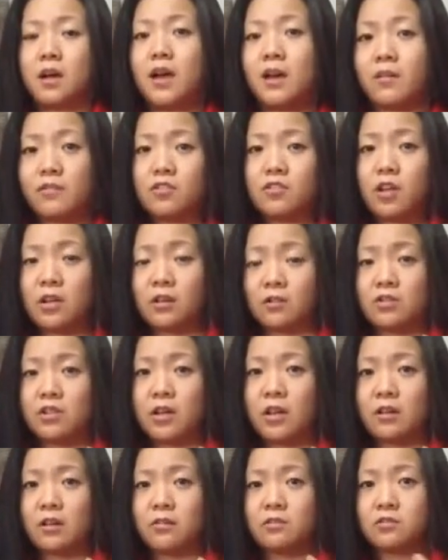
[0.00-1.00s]
I have a channel
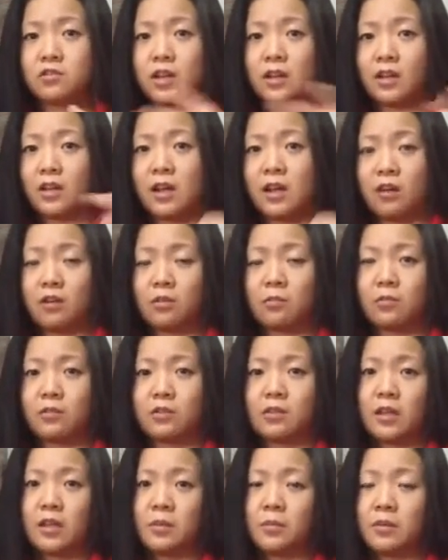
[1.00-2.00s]
channel. Check it out. I'll
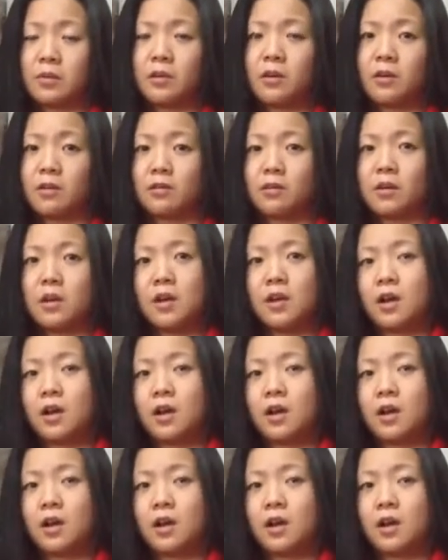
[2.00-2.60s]
put the link below.